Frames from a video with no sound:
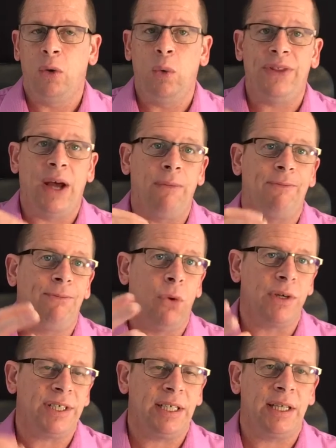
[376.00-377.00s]
without
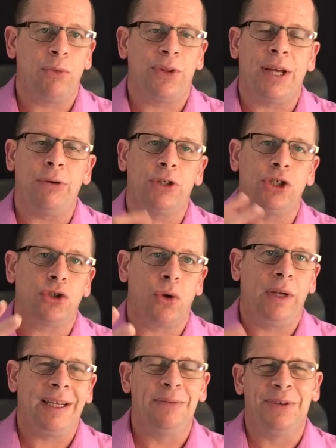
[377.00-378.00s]
forcing them, without
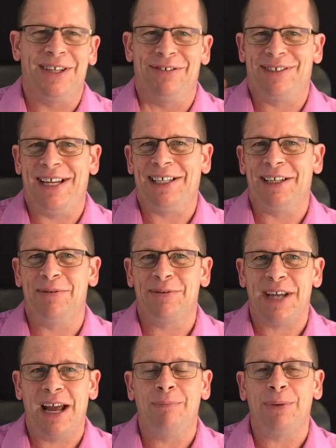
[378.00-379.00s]
controlling them, without taking them
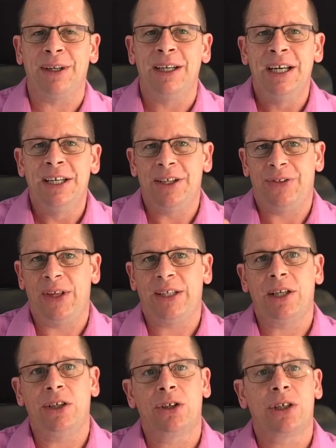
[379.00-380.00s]
camping to think
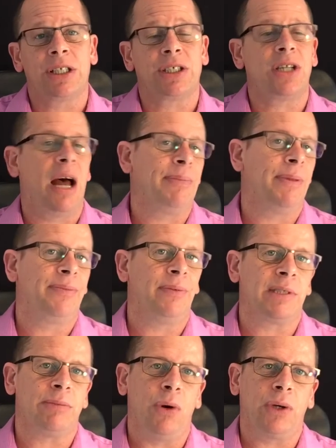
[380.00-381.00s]
that you're going to stop them
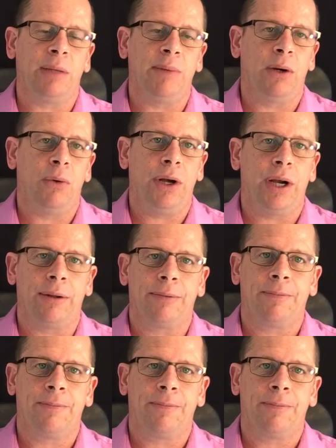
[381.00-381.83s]
from smoking marijuana.